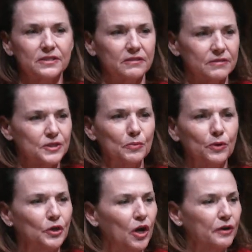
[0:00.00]
and
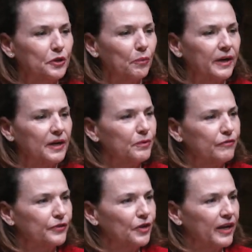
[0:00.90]
somewhere along the way, we
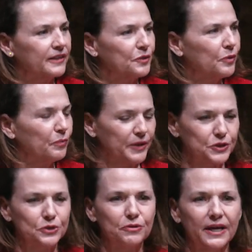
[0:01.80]
feel like that when we
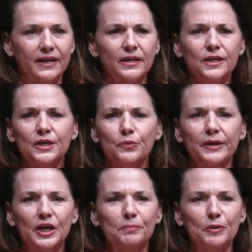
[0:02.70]
do that,
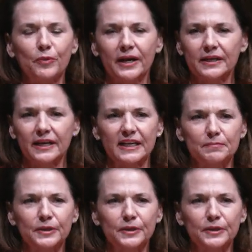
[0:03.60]
we help eradicate